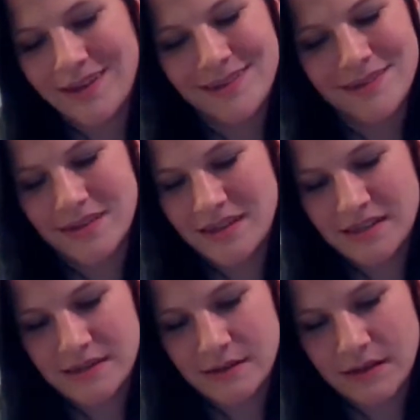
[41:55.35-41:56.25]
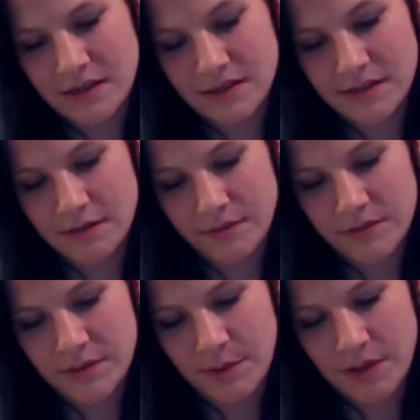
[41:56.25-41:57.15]
It it doesn't look like it's
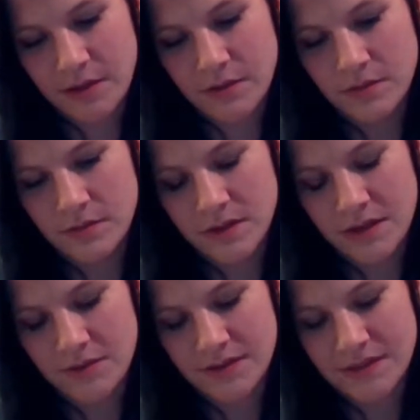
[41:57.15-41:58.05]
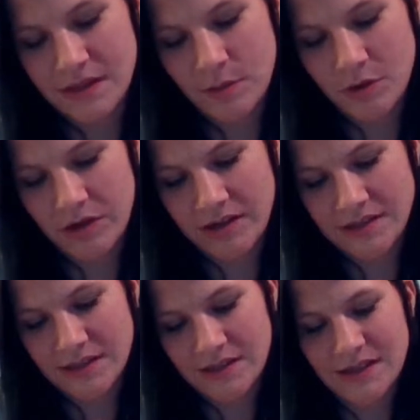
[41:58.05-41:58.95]
silver to me though. I don't see any
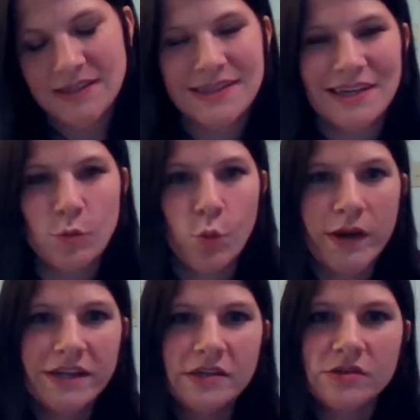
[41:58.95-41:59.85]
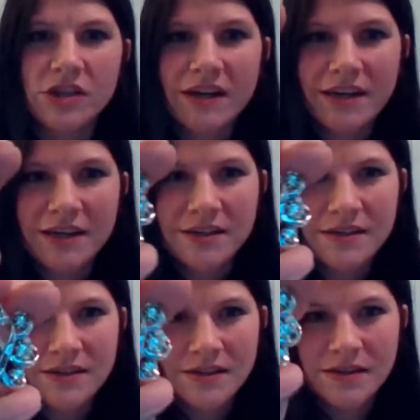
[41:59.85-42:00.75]
markings on it. It's like way too shiny,
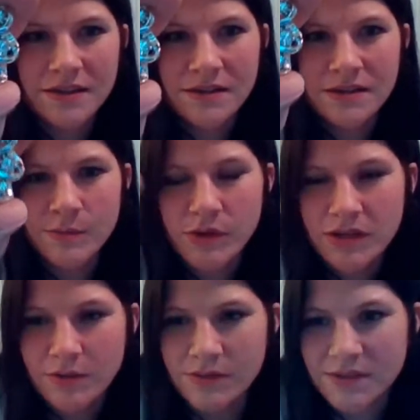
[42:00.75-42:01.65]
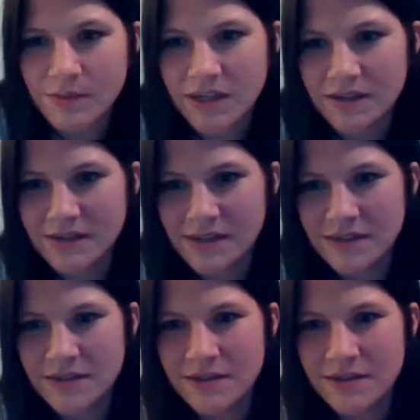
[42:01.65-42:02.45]
plated with something else